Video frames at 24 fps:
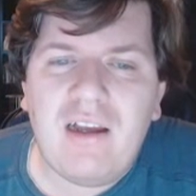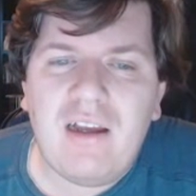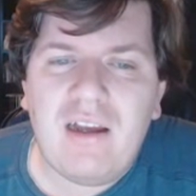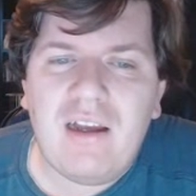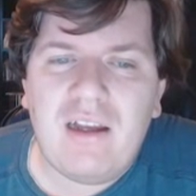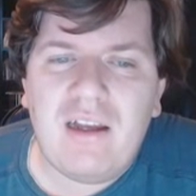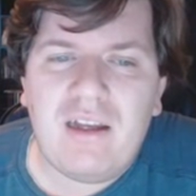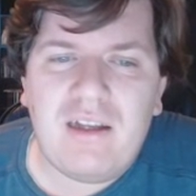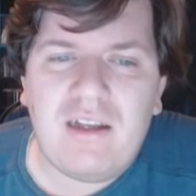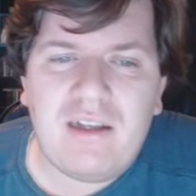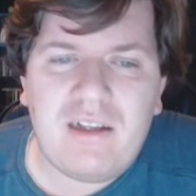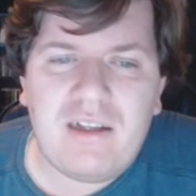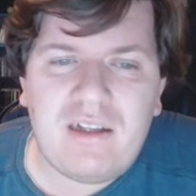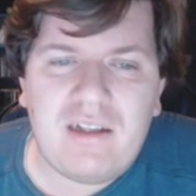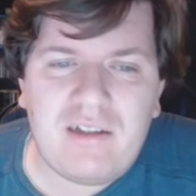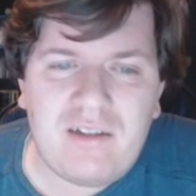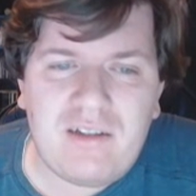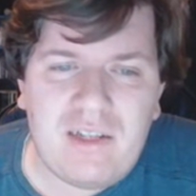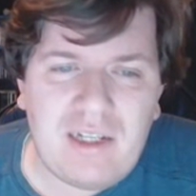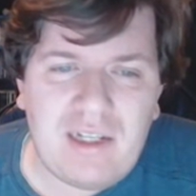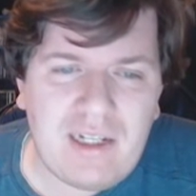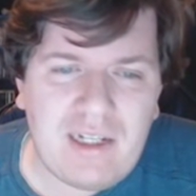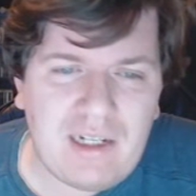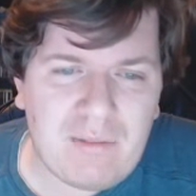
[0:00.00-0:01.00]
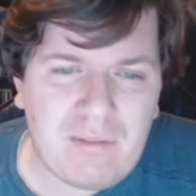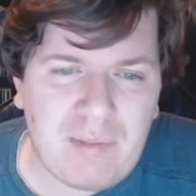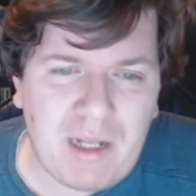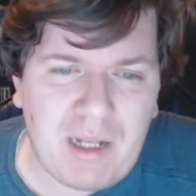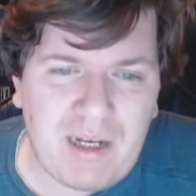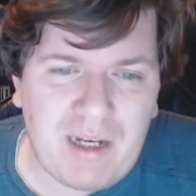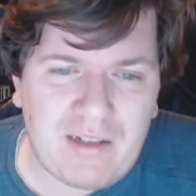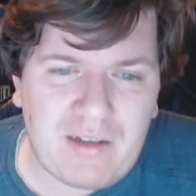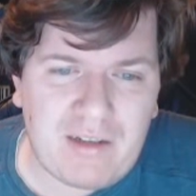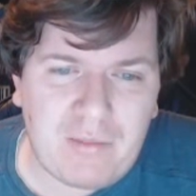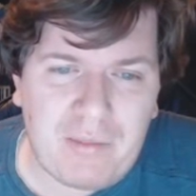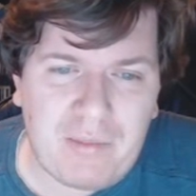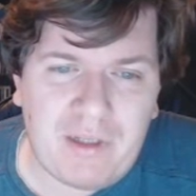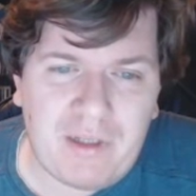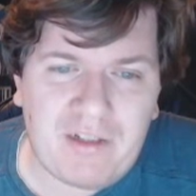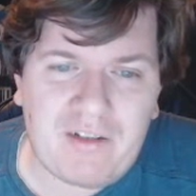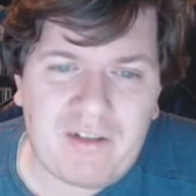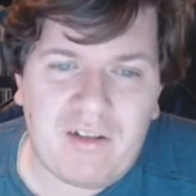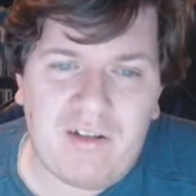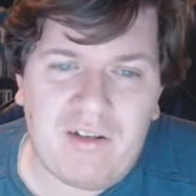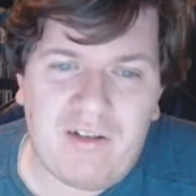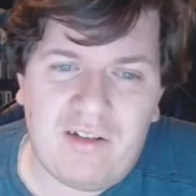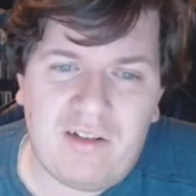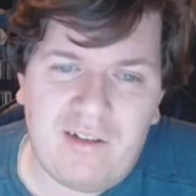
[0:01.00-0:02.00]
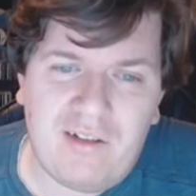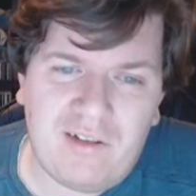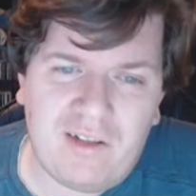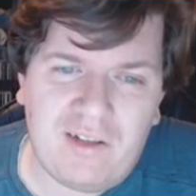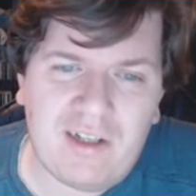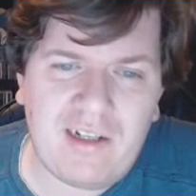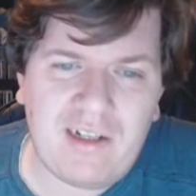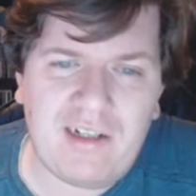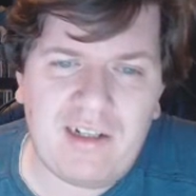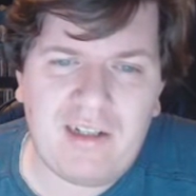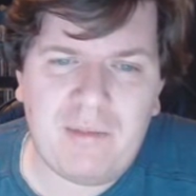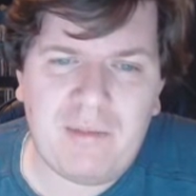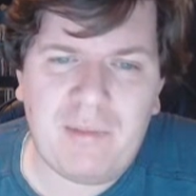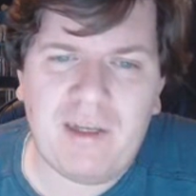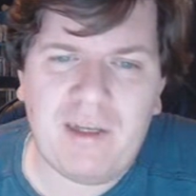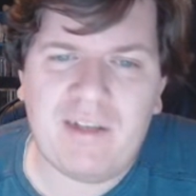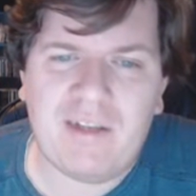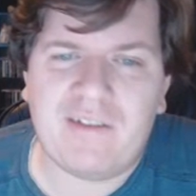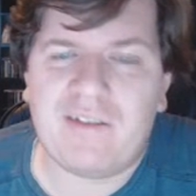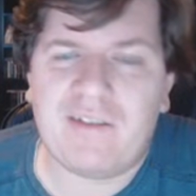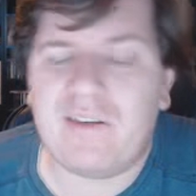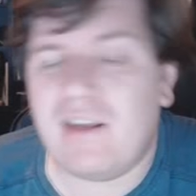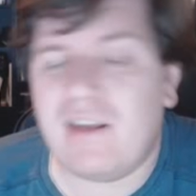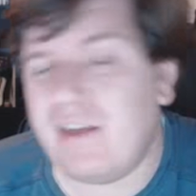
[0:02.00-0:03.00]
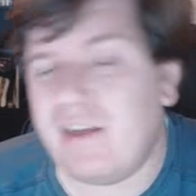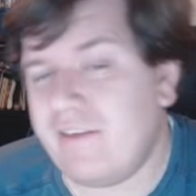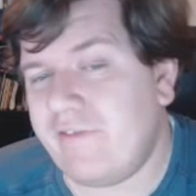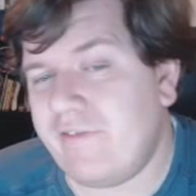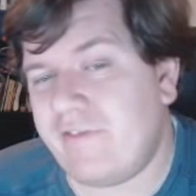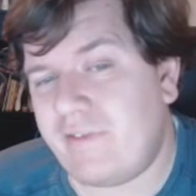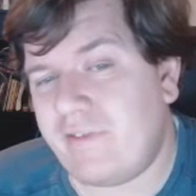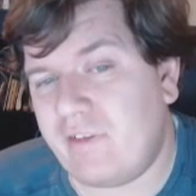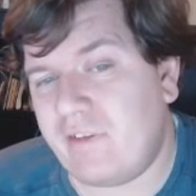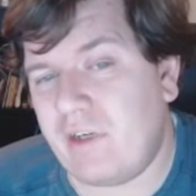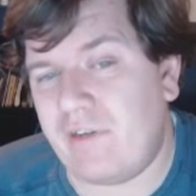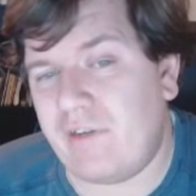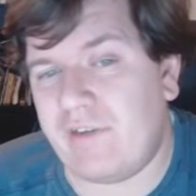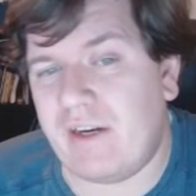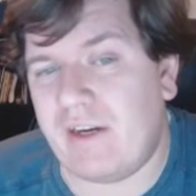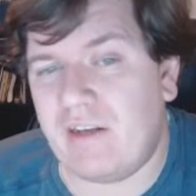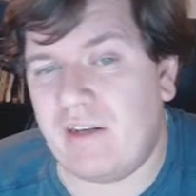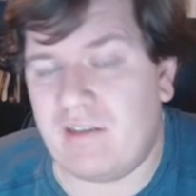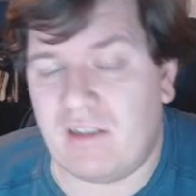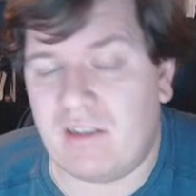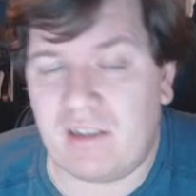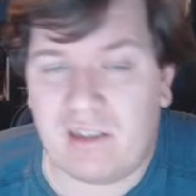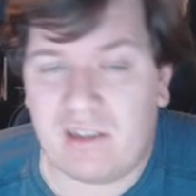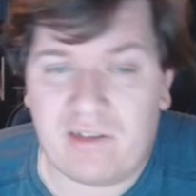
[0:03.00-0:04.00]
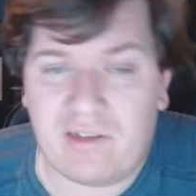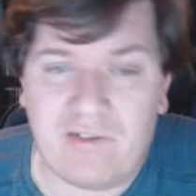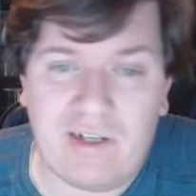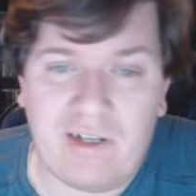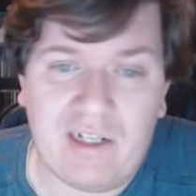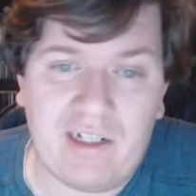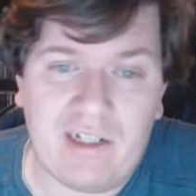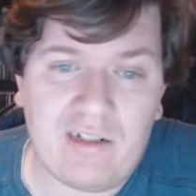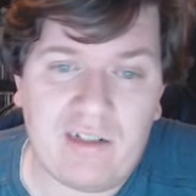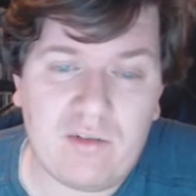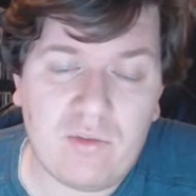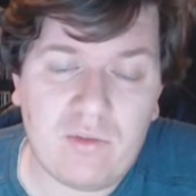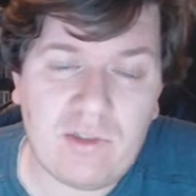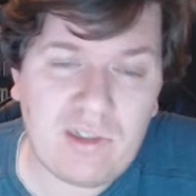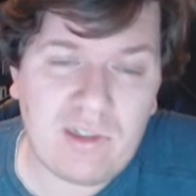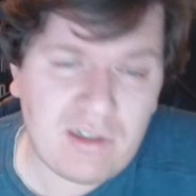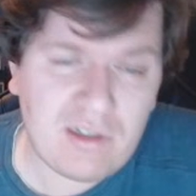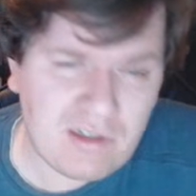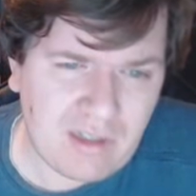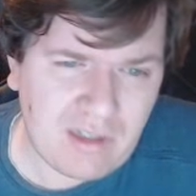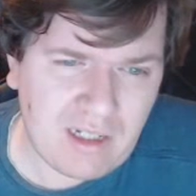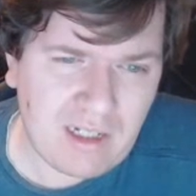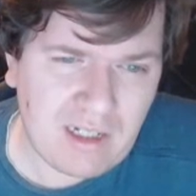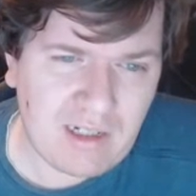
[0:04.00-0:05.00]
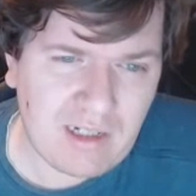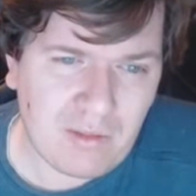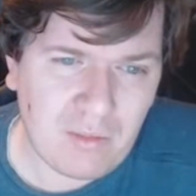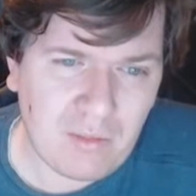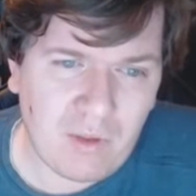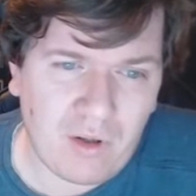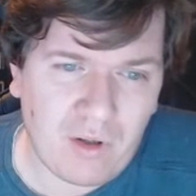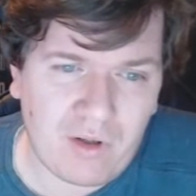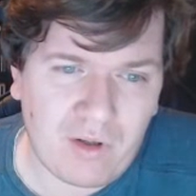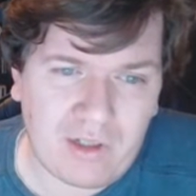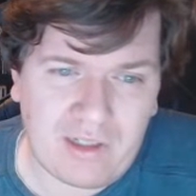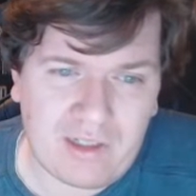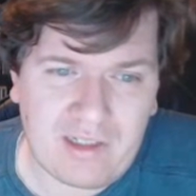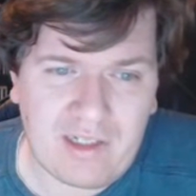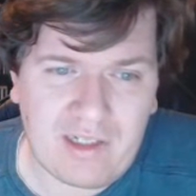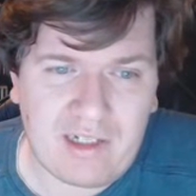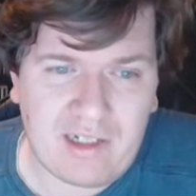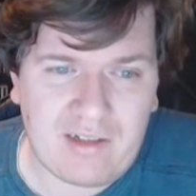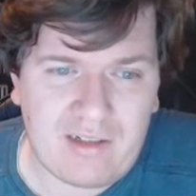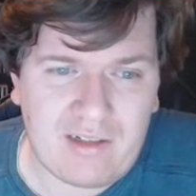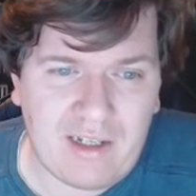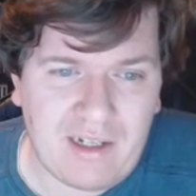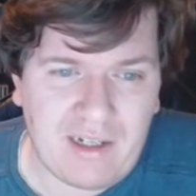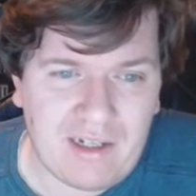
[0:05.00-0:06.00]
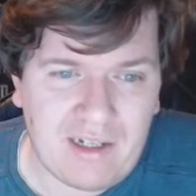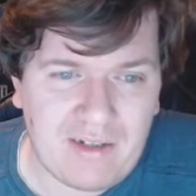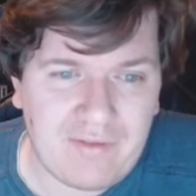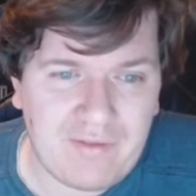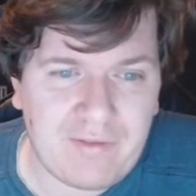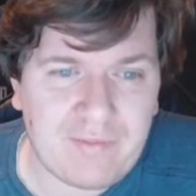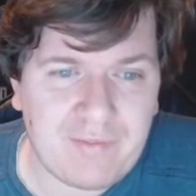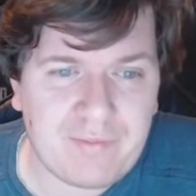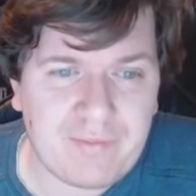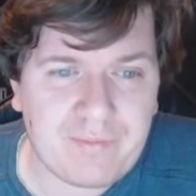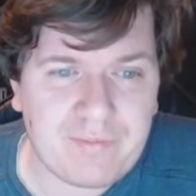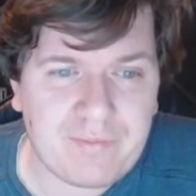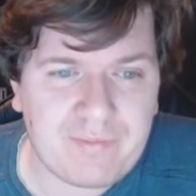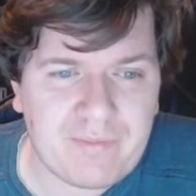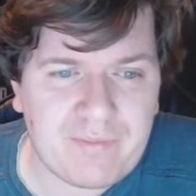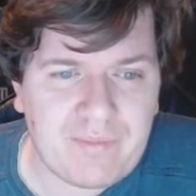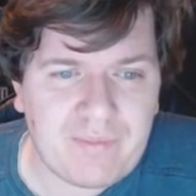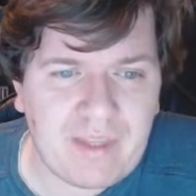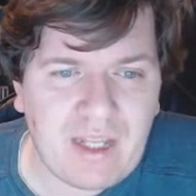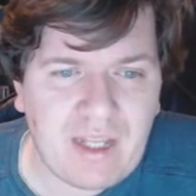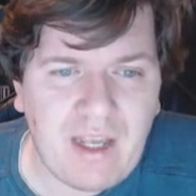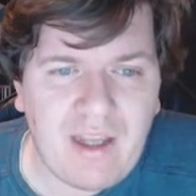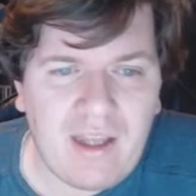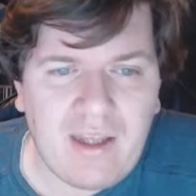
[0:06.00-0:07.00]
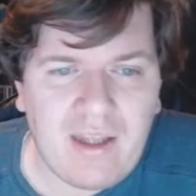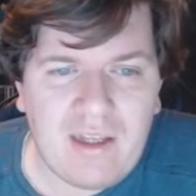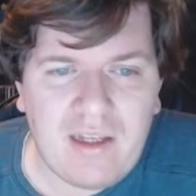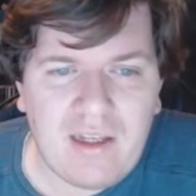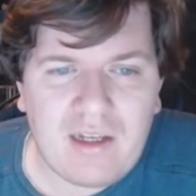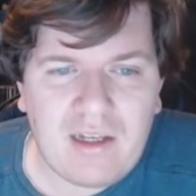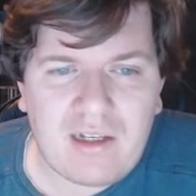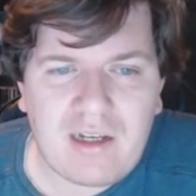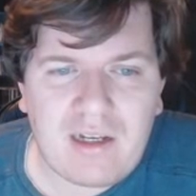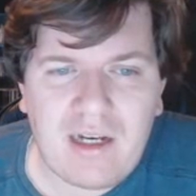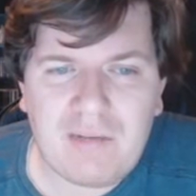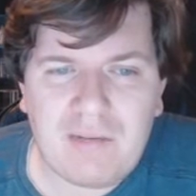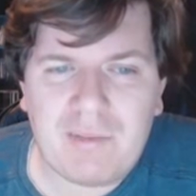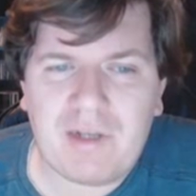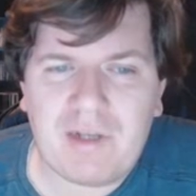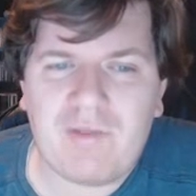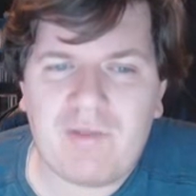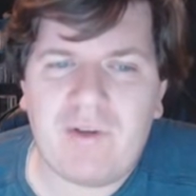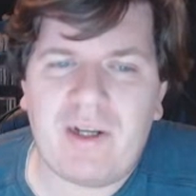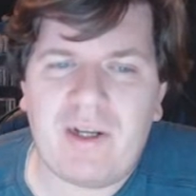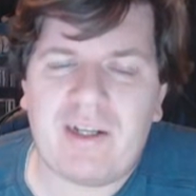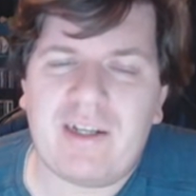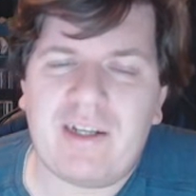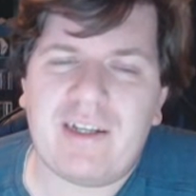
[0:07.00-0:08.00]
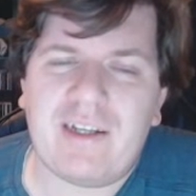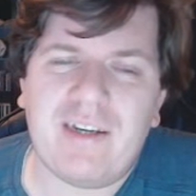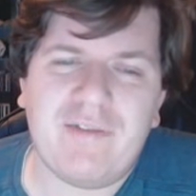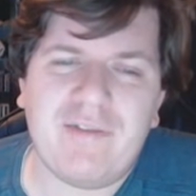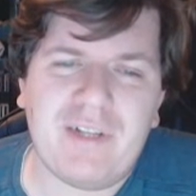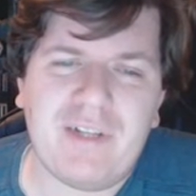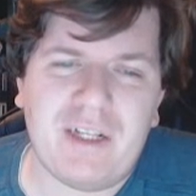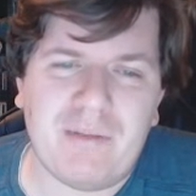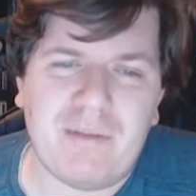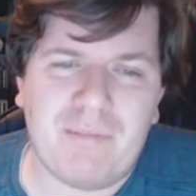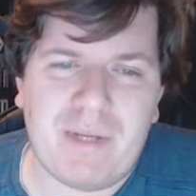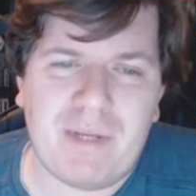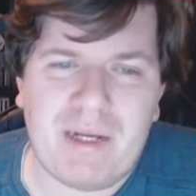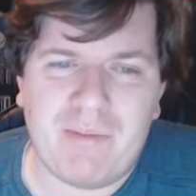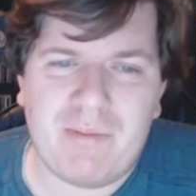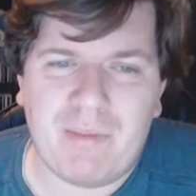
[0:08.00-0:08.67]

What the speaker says: They get a blaster pistol, a utility belt, and 3,000 credits, which is a little more. It's nice to have. Combat rank, I give it a B-.